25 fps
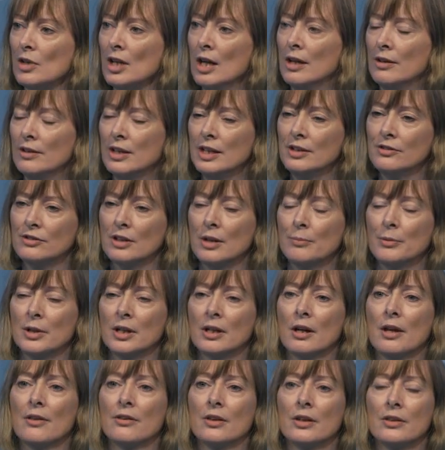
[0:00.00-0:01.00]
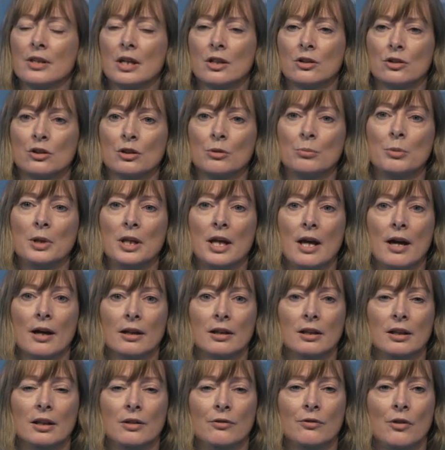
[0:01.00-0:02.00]
And that's something I think that should be our
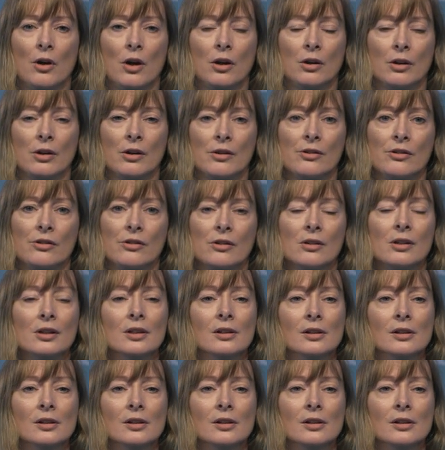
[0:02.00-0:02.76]
key focus.